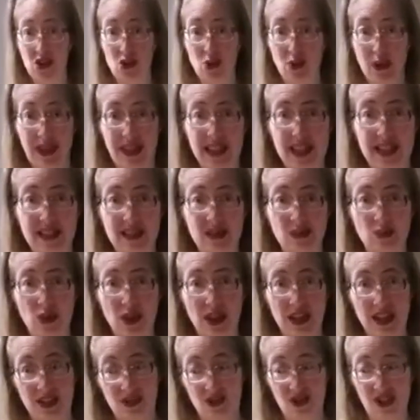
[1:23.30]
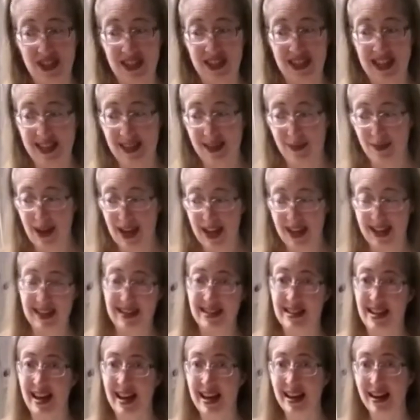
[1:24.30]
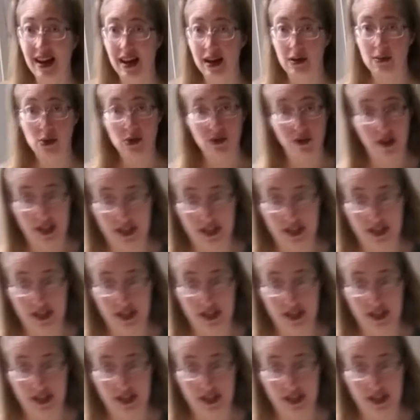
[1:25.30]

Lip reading: with this, we're going to just set the pan aside and move on